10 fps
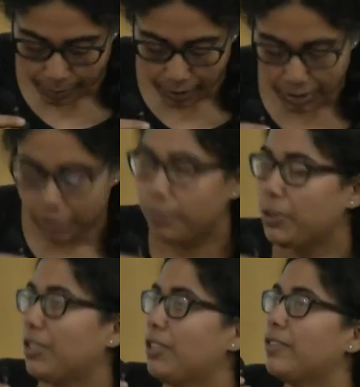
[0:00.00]
project
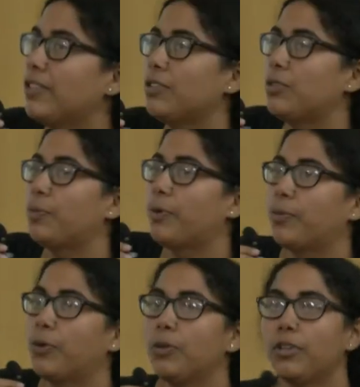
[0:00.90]
objective is to
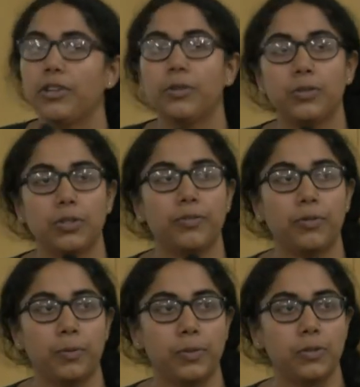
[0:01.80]
promote the use of
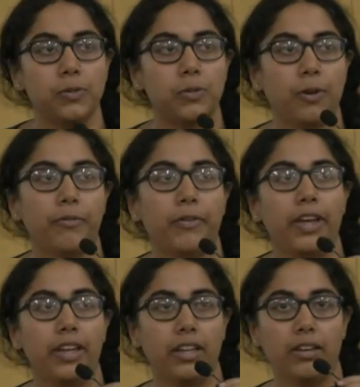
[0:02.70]
open source
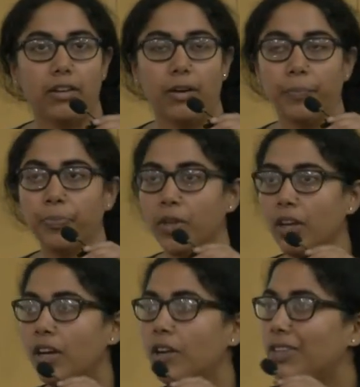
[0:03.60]
software in uh,
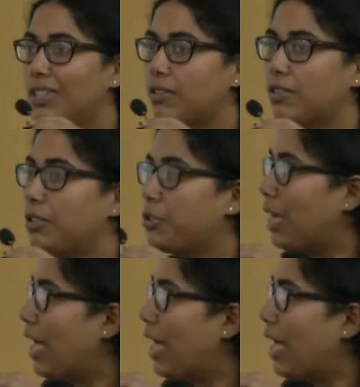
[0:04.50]
research